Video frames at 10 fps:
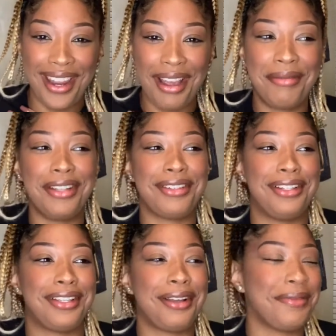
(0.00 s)
I'm not trying to
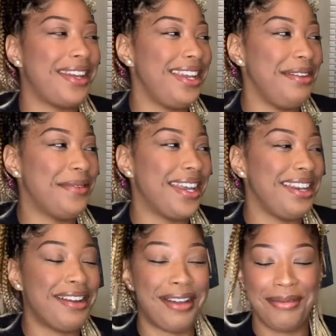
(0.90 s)
talk about anybody,
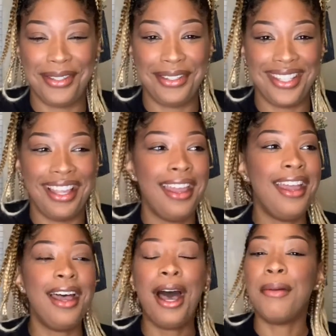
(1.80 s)
y'all.
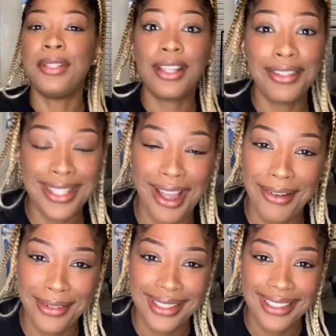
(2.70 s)
I'm so
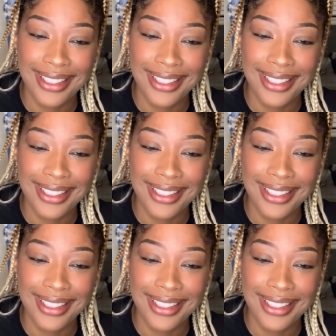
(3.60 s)
sorry.